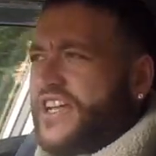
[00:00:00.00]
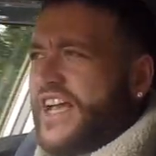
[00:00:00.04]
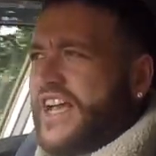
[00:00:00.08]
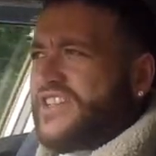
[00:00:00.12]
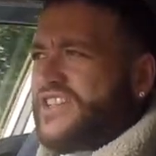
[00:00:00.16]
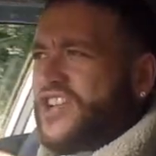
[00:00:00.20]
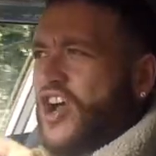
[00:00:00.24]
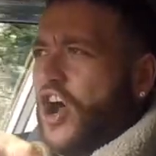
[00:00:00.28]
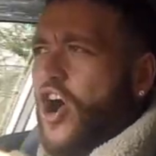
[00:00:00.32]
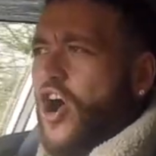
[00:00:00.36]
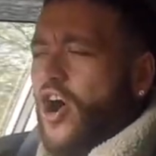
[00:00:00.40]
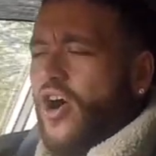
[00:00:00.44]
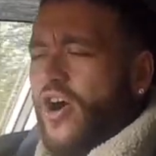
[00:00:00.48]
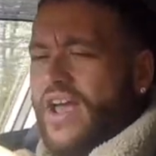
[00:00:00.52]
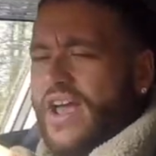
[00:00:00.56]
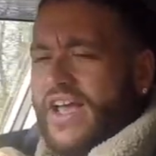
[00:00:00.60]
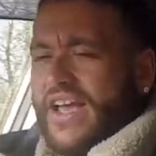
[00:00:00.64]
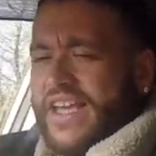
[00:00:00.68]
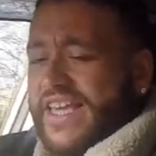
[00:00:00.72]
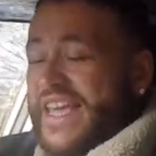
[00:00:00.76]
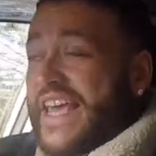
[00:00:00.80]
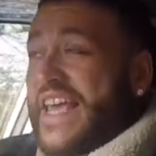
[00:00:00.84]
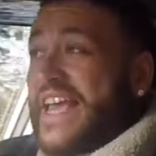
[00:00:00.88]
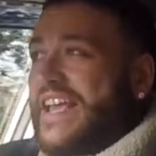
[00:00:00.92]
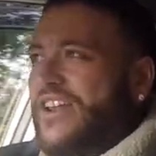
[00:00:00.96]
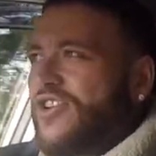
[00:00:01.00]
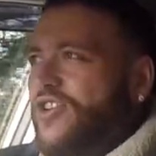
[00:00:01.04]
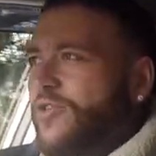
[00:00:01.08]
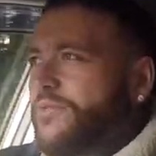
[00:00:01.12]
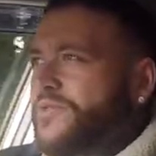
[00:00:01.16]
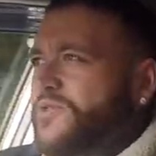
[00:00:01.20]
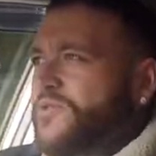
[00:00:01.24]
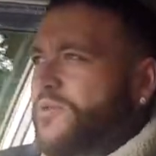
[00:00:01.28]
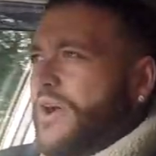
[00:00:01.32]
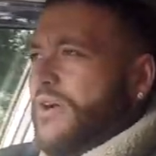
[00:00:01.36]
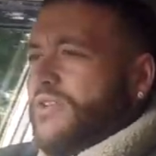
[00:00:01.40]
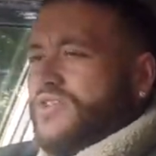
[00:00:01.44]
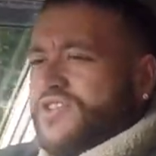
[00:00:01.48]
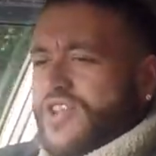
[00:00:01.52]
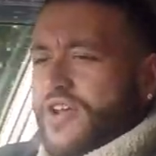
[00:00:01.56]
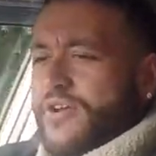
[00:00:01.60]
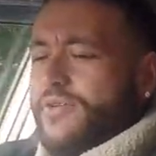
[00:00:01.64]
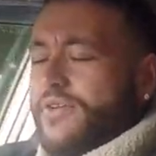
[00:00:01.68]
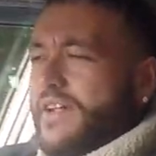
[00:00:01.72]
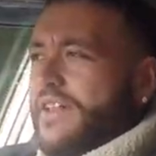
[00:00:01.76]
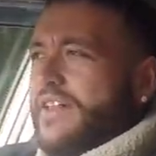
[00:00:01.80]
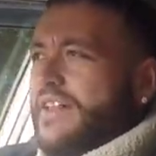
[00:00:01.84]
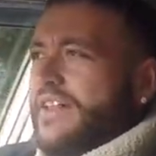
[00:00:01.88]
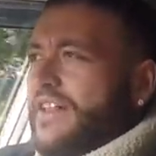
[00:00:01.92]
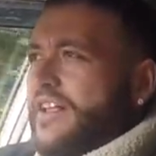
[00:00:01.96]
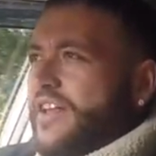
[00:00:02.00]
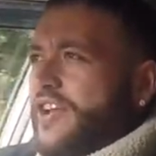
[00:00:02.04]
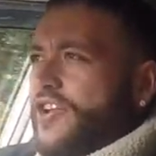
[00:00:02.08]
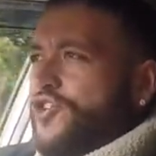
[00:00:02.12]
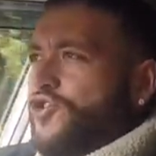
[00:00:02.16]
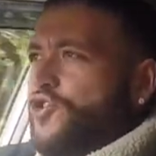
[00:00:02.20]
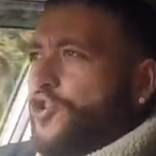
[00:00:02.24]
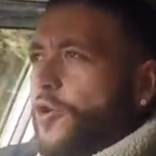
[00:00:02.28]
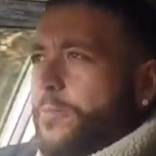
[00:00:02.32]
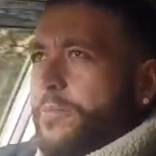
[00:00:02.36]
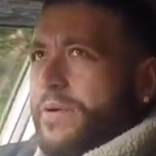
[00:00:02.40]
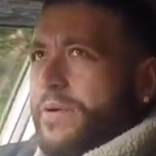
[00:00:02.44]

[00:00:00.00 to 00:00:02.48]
has a higher gear knob as well, so your